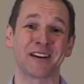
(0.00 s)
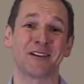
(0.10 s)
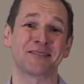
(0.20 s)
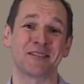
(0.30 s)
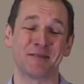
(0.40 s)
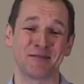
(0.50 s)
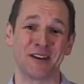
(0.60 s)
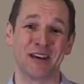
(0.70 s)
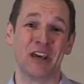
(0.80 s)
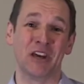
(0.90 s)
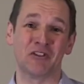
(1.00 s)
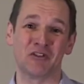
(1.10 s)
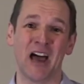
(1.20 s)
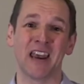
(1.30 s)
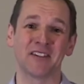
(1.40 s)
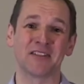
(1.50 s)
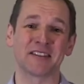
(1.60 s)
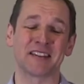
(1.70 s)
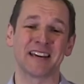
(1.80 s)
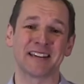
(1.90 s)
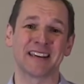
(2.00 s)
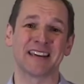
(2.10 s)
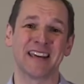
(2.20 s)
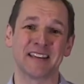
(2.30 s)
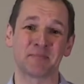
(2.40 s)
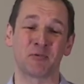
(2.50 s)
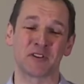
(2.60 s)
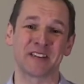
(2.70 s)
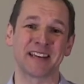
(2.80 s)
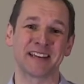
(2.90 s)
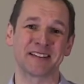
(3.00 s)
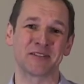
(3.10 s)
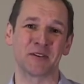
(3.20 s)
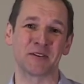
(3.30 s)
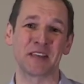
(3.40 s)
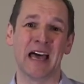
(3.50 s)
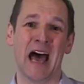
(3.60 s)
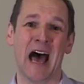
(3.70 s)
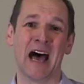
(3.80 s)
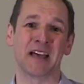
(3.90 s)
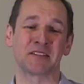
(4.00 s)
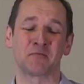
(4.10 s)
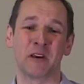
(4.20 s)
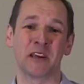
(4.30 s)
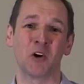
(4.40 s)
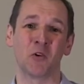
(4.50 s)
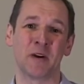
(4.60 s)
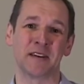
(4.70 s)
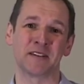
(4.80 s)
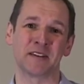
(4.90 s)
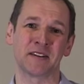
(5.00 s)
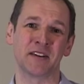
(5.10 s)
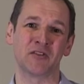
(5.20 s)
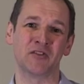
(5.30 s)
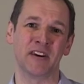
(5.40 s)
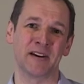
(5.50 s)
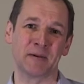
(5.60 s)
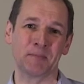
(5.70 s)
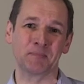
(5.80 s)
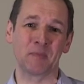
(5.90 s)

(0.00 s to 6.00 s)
out some of the challenges that I think He's presenting to us as we go into this year.